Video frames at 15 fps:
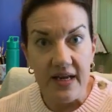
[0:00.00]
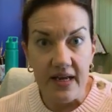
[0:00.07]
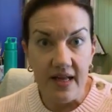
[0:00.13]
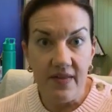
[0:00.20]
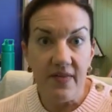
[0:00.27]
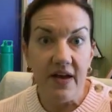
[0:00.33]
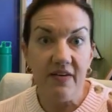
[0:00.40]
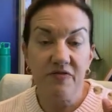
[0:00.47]

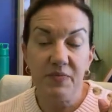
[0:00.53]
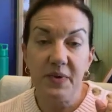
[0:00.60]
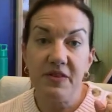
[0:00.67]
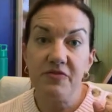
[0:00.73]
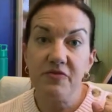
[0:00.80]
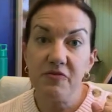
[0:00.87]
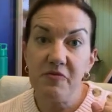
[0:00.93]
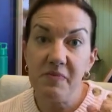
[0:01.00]
And I've
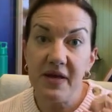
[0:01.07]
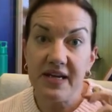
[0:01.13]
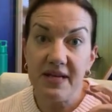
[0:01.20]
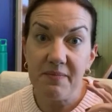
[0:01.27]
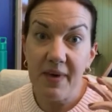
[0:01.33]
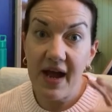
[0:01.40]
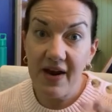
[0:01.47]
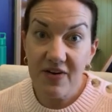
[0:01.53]
been through many
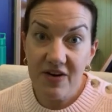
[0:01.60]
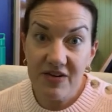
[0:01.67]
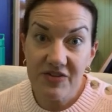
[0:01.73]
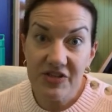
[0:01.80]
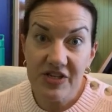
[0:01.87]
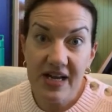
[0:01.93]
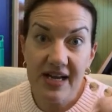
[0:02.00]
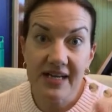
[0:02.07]

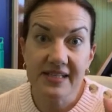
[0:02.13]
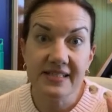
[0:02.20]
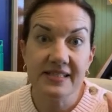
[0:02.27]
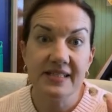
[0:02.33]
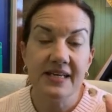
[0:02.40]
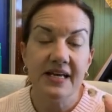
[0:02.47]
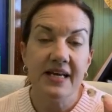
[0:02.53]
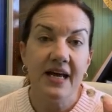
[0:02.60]
background checks,